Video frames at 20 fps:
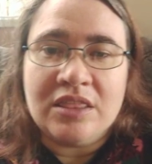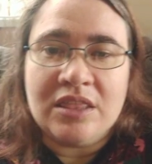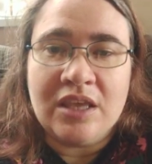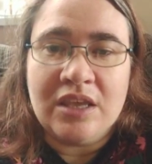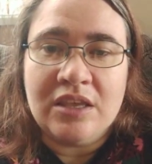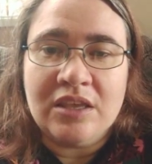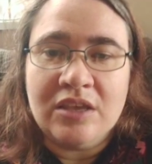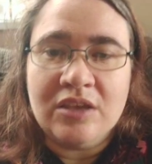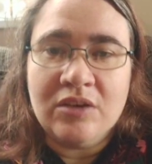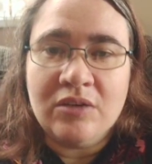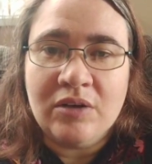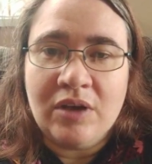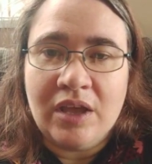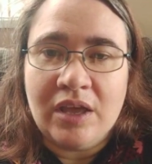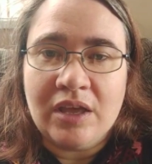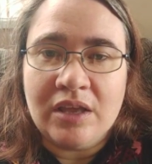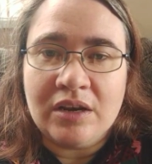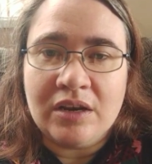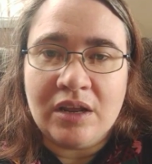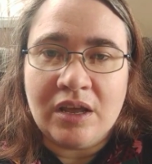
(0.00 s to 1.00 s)
Thank you,
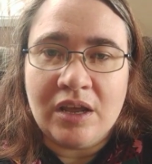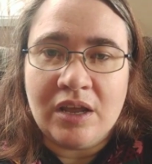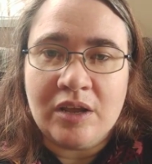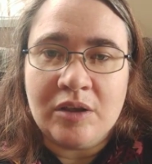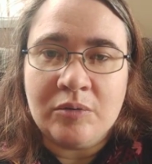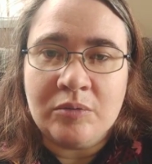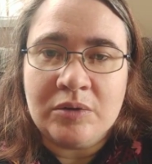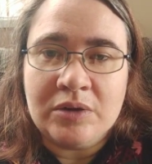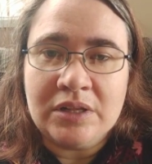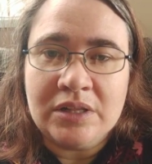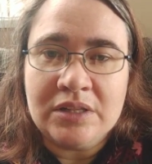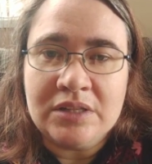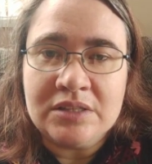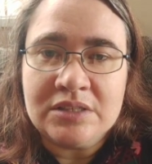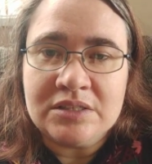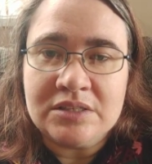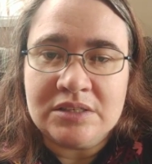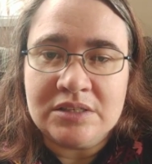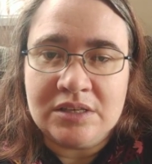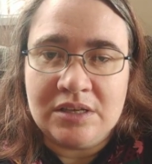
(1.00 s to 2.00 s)
and I will
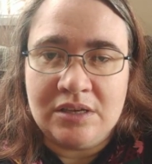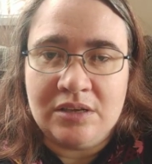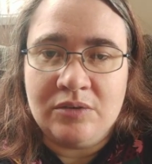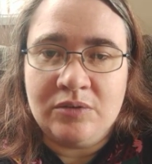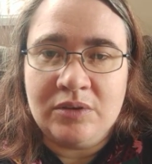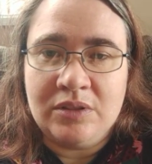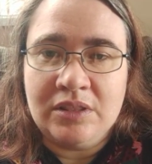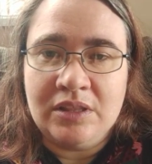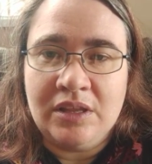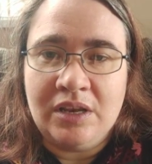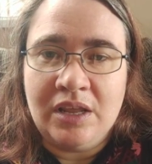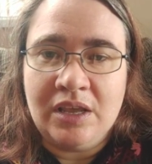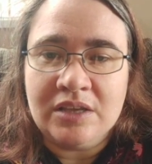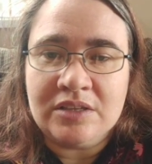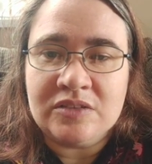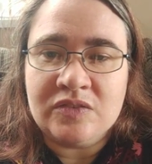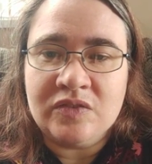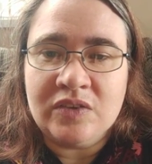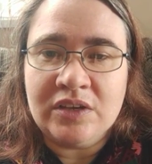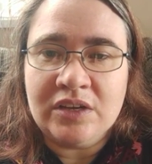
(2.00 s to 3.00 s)
see you in the
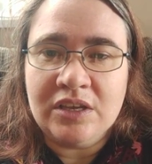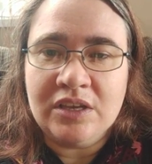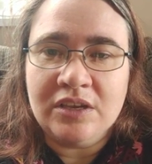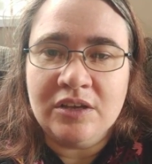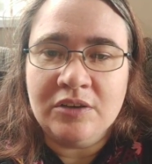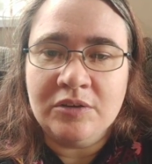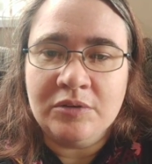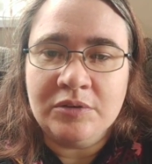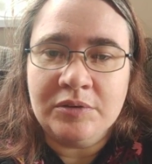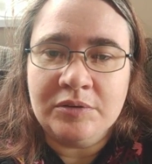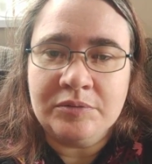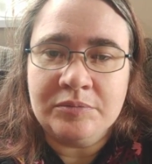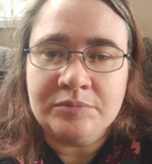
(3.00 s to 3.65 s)
next video.